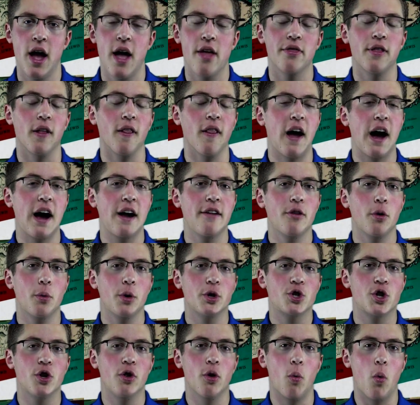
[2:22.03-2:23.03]
The Lion, the
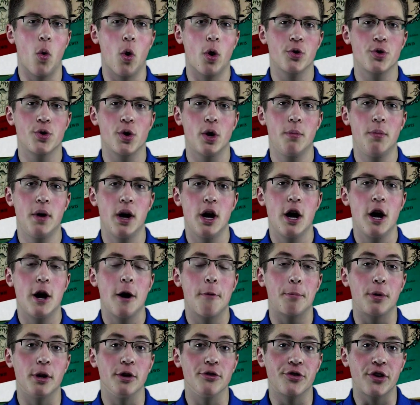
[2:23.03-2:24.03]
Witch, and the Wardrobe,
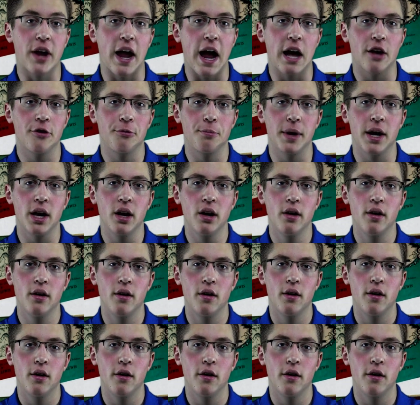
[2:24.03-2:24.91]
Prince Caspian,